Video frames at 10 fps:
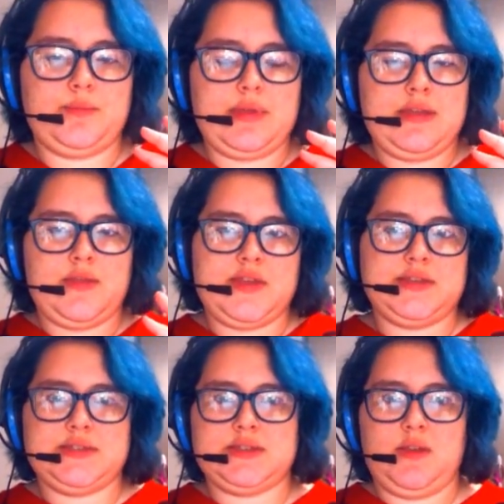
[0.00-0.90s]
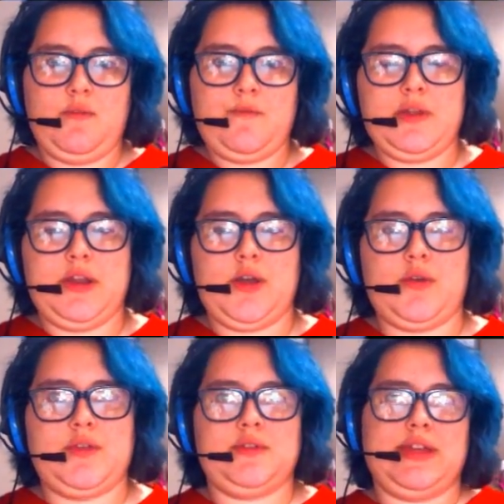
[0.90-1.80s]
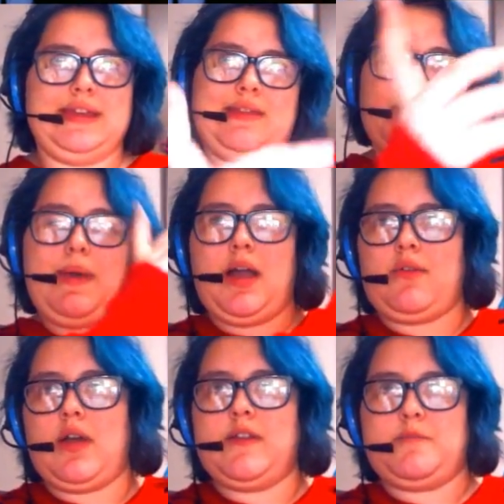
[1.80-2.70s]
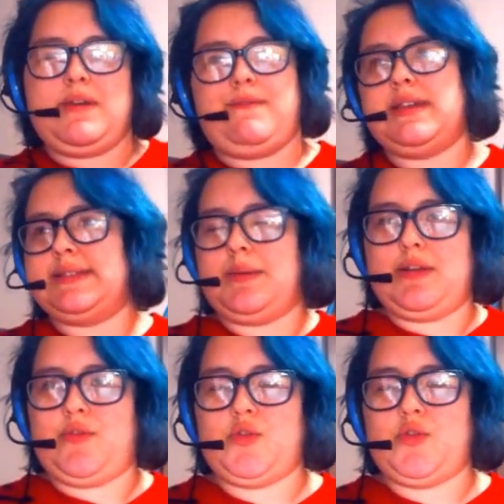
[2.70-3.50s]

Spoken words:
in this video, like in the background of my face cam and everything,